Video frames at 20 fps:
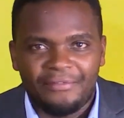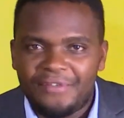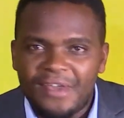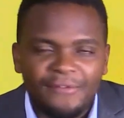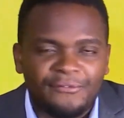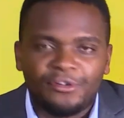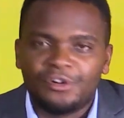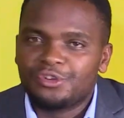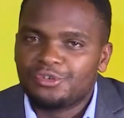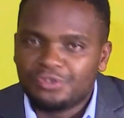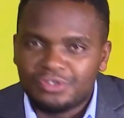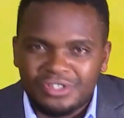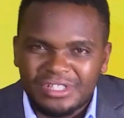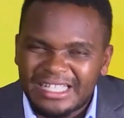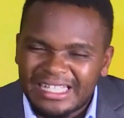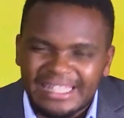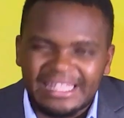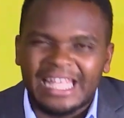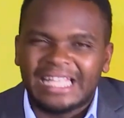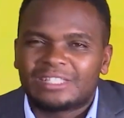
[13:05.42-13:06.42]
Therefore,
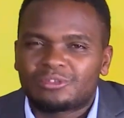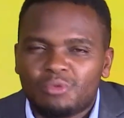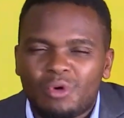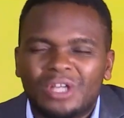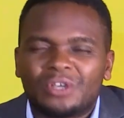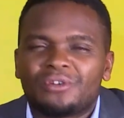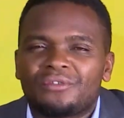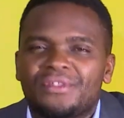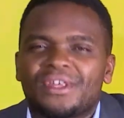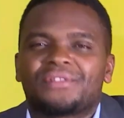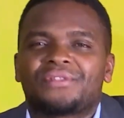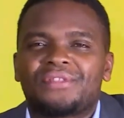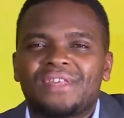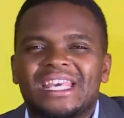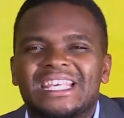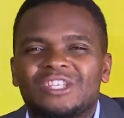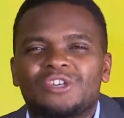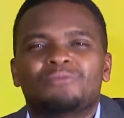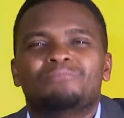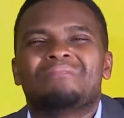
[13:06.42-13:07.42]
that's one of the
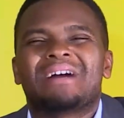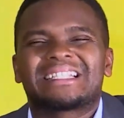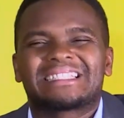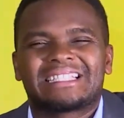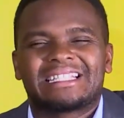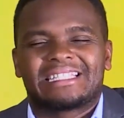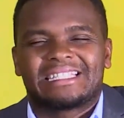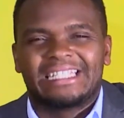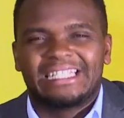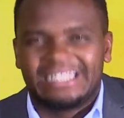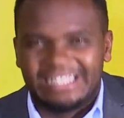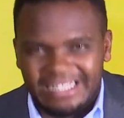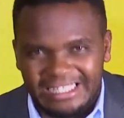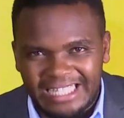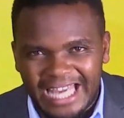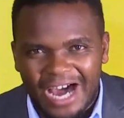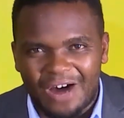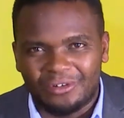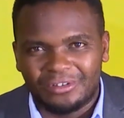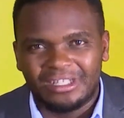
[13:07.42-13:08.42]
things you must sit
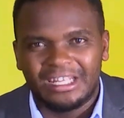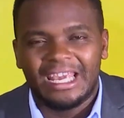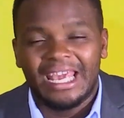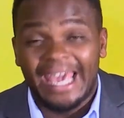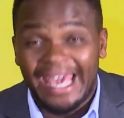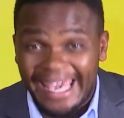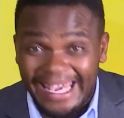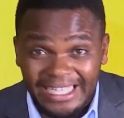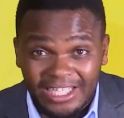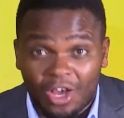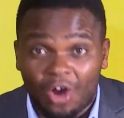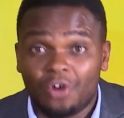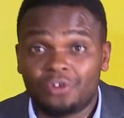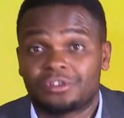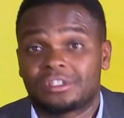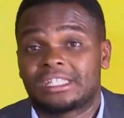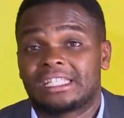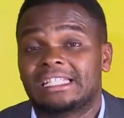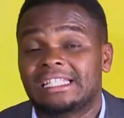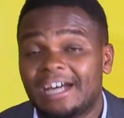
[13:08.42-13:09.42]
down and
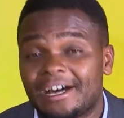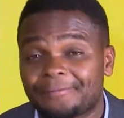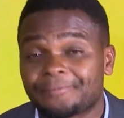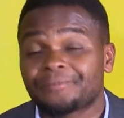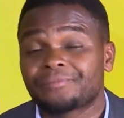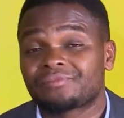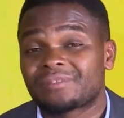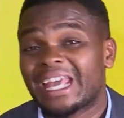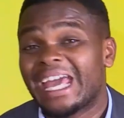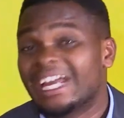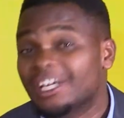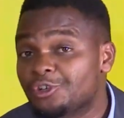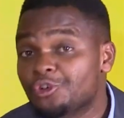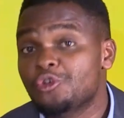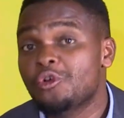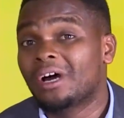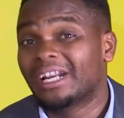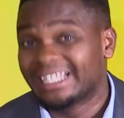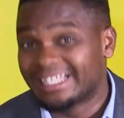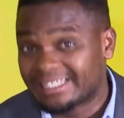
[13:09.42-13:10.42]
consider and do
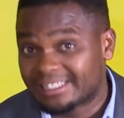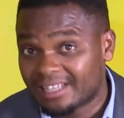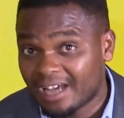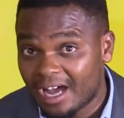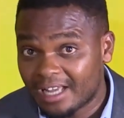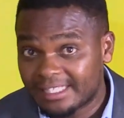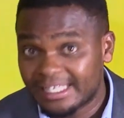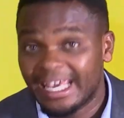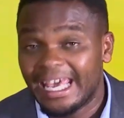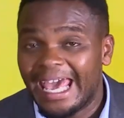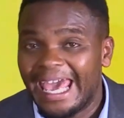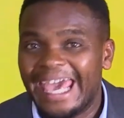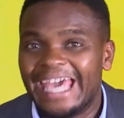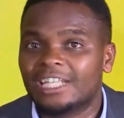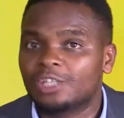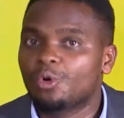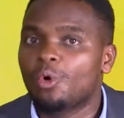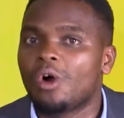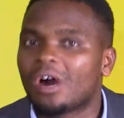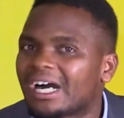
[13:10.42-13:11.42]
your research
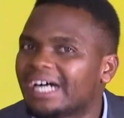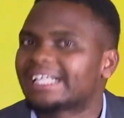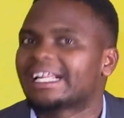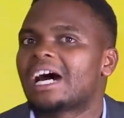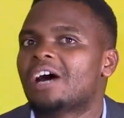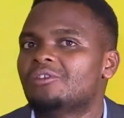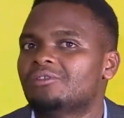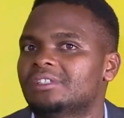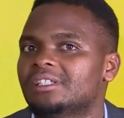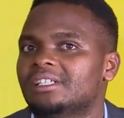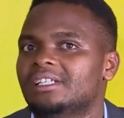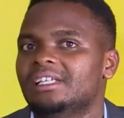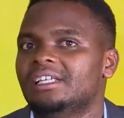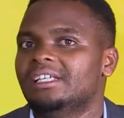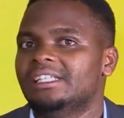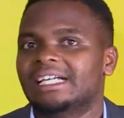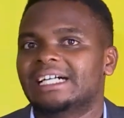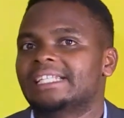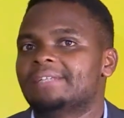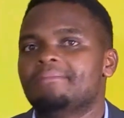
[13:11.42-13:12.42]
and walk around.
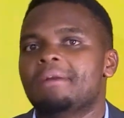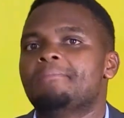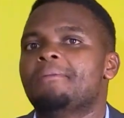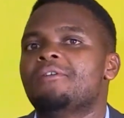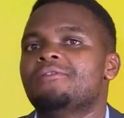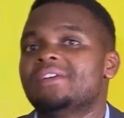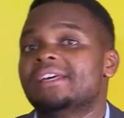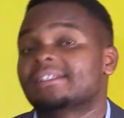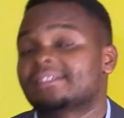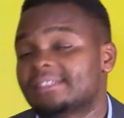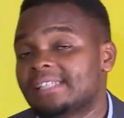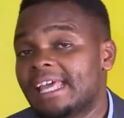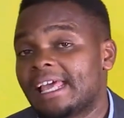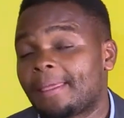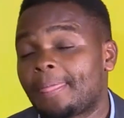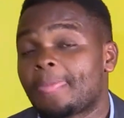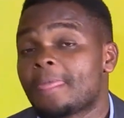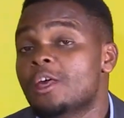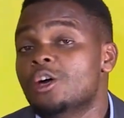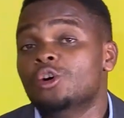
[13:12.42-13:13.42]
Yeah, remember we are
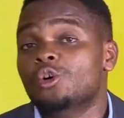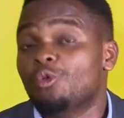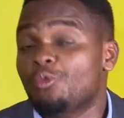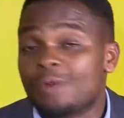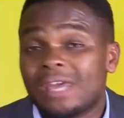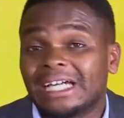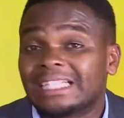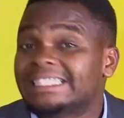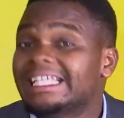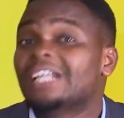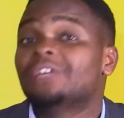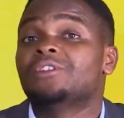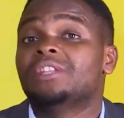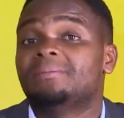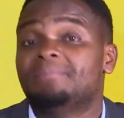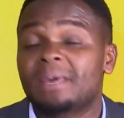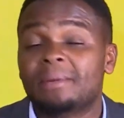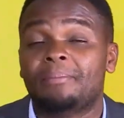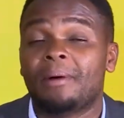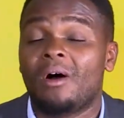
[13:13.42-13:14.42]
saying we are done
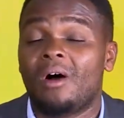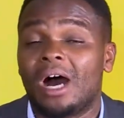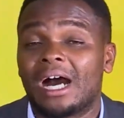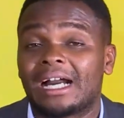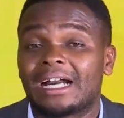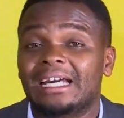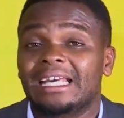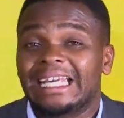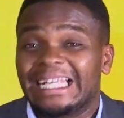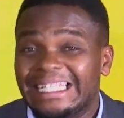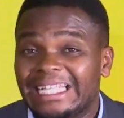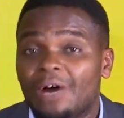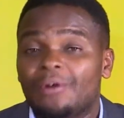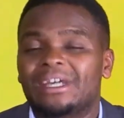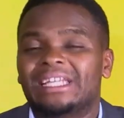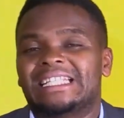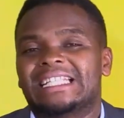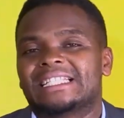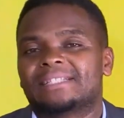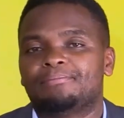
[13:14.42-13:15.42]
with paperwork. Now
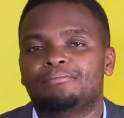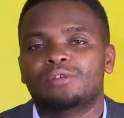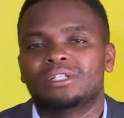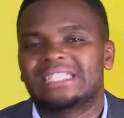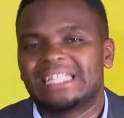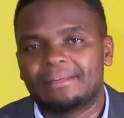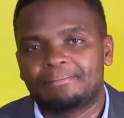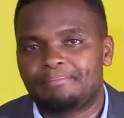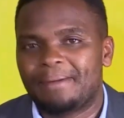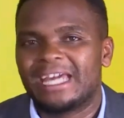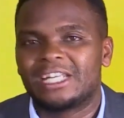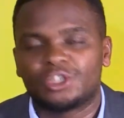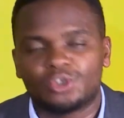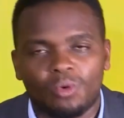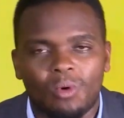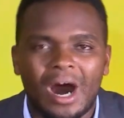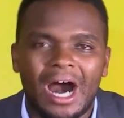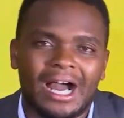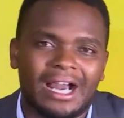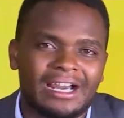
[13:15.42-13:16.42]
it is putting pen
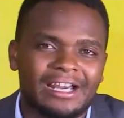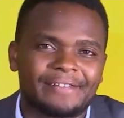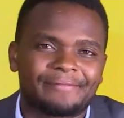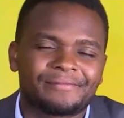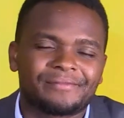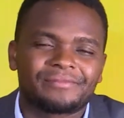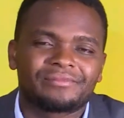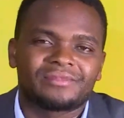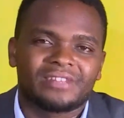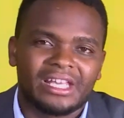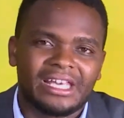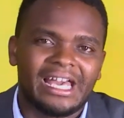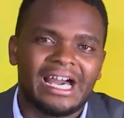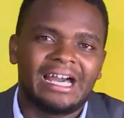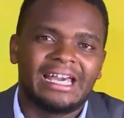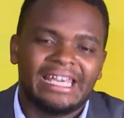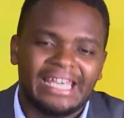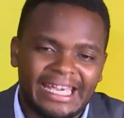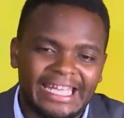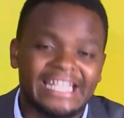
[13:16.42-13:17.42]
to work.
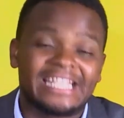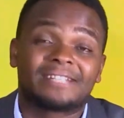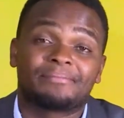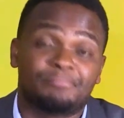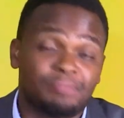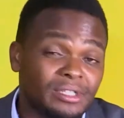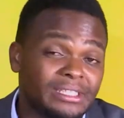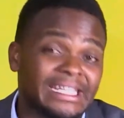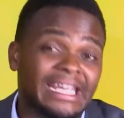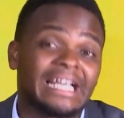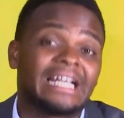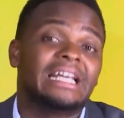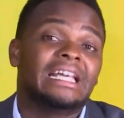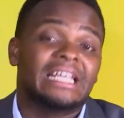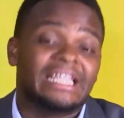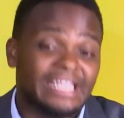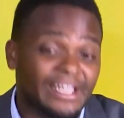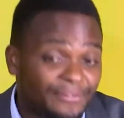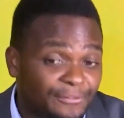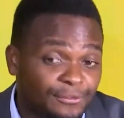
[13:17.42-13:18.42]
Yeah, it is
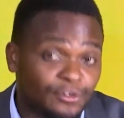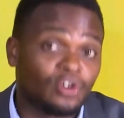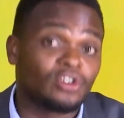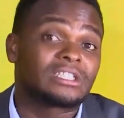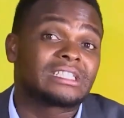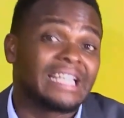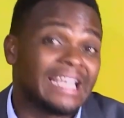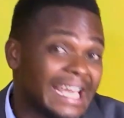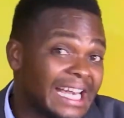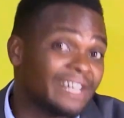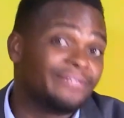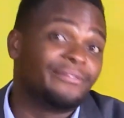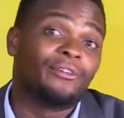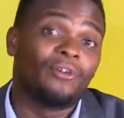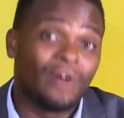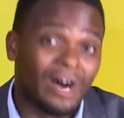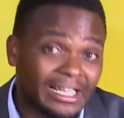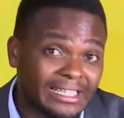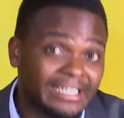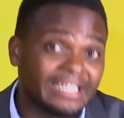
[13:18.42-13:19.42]
putting the front leg
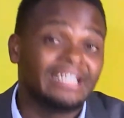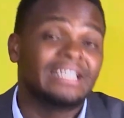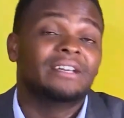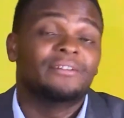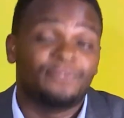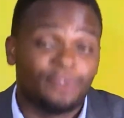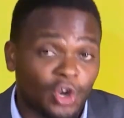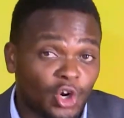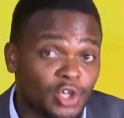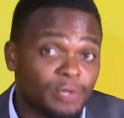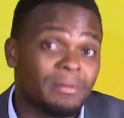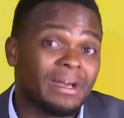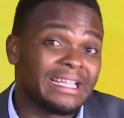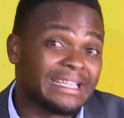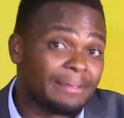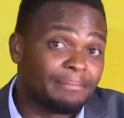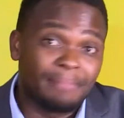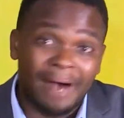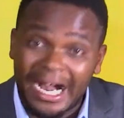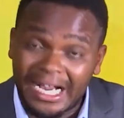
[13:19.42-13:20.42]
forward, followed by
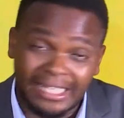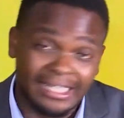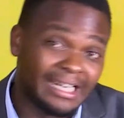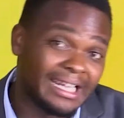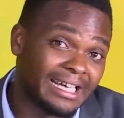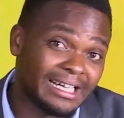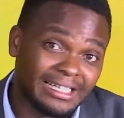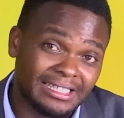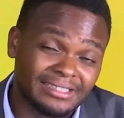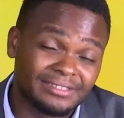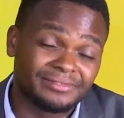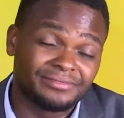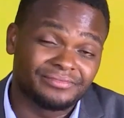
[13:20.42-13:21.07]
the back leg.